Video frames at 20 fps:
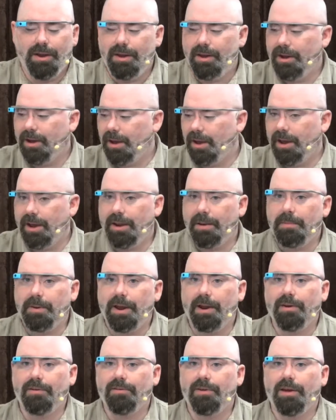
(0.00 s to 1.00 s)
and I'm
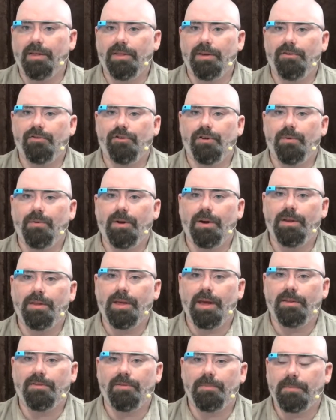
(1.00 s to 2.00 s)
not exactly sure what
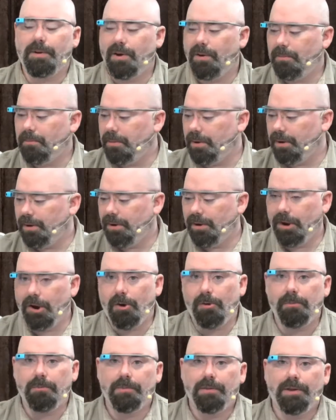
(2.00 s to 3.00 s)
that's about, but
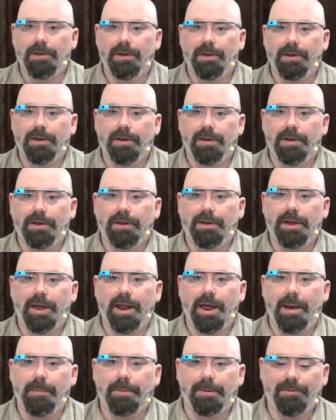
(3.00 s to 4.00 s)
it
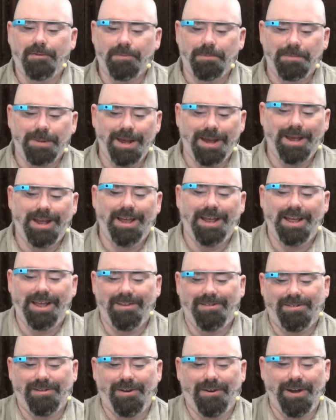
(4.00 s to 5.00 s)
happens.
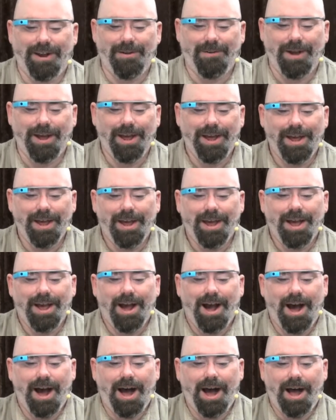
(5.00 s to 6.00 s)
So anyway,
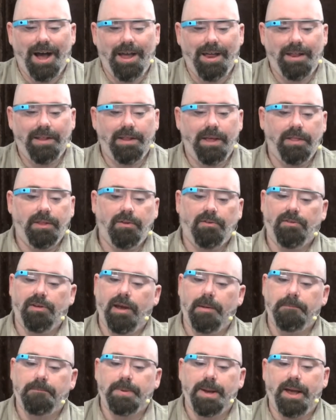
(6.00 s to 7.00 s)
and they're
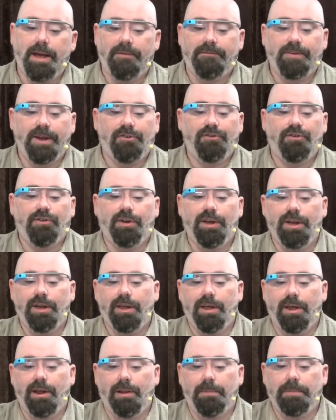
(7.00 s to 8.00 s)
saying eventually
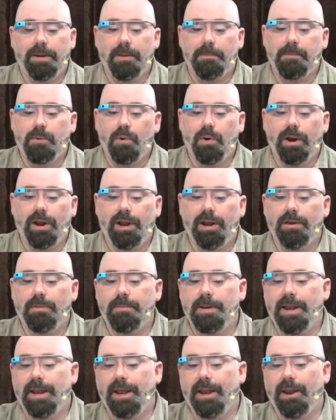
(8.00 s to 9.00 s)
it'll be a more
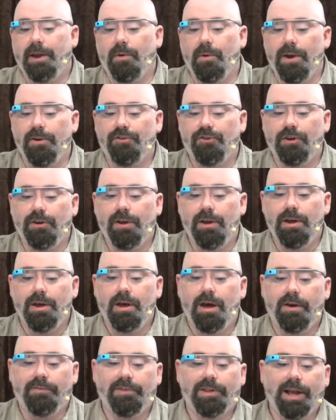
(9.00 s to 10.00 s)
intimate integration
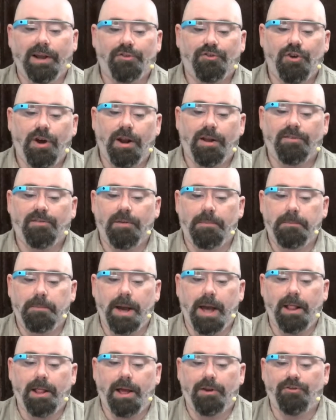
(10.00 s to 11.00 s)
of electronics and
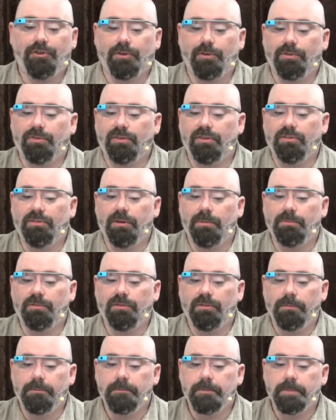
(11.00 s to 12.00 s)
biological
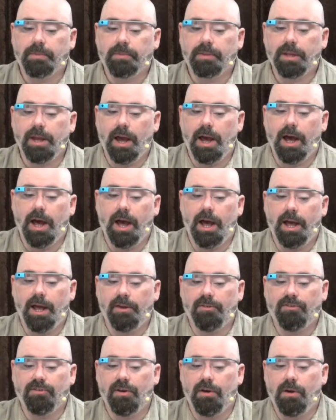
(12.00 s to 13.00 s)
systems.
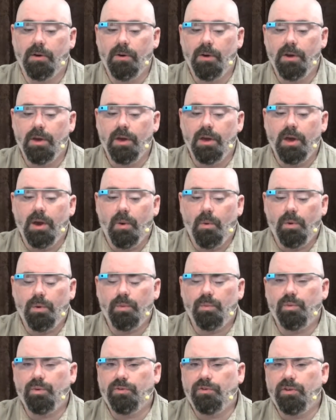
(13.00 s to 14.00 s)
So
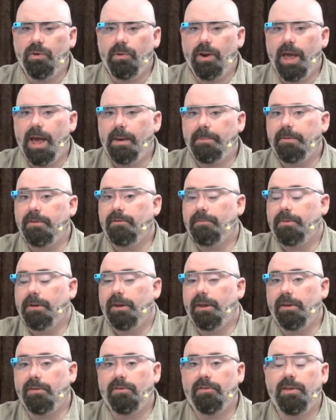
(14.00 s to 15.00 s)
we'll see what happens, but
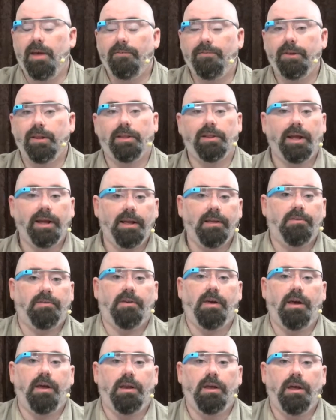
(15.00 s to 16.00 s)
it's definitely, like I
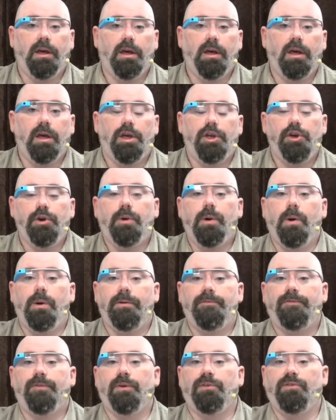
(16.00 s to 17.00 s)
said, you go
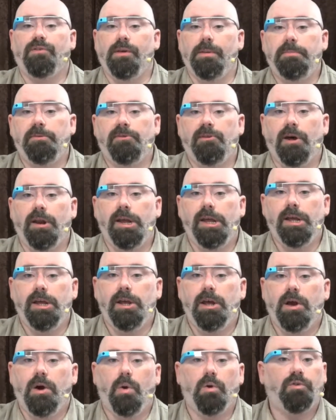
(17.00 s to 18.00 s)
in for a sleep study
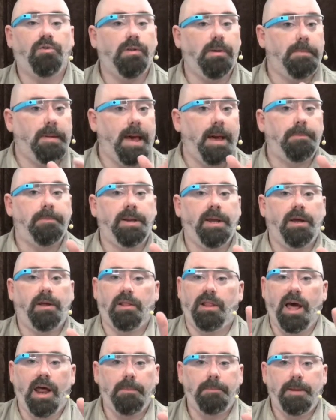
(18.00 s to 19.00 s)
or sleep apnea. A
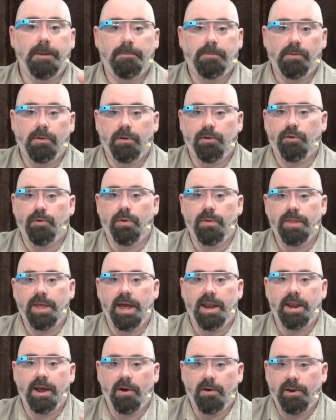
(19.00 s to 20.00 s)
lot of people are doing
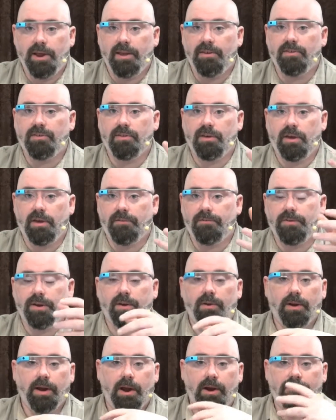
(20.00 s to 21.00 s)
that nowadays,
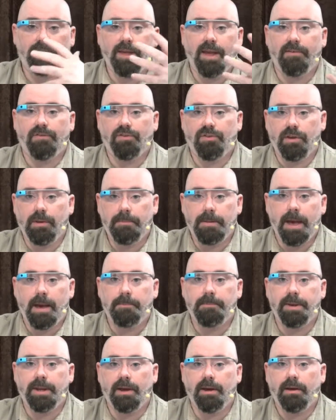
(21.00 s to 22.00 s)
figuring out if they have sleep
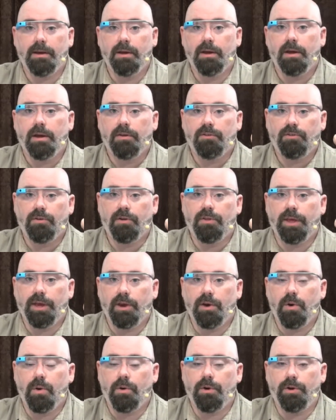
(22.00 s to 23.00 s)
apnea. So they
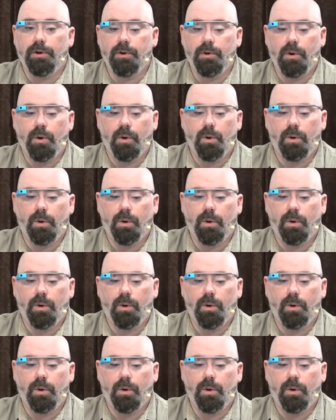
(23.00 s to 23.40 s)
go to